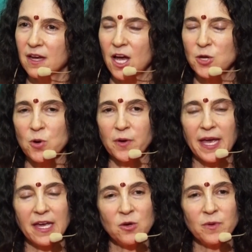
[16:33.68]
Are you
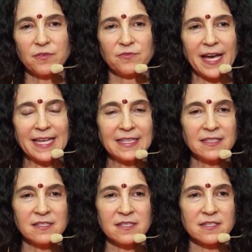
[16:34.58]
okay with
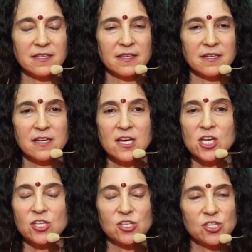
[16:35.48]
violence to the
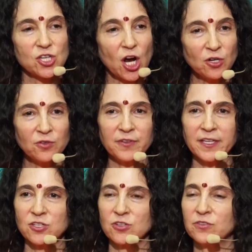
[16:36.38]

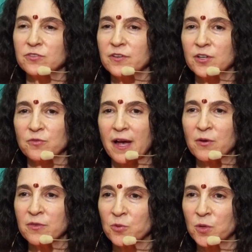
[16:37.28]
starving children
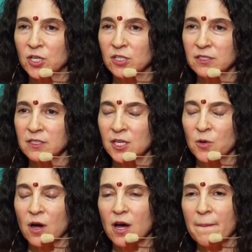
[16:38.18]
around the world? You
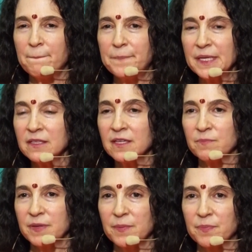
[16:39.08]
know,
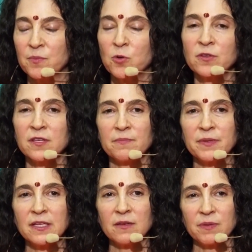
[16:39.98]
more than a
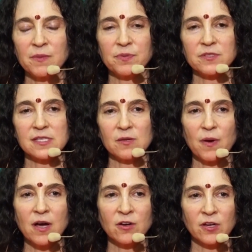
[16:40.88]
billion people sleep
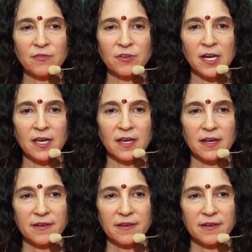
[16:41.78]
hungry every night.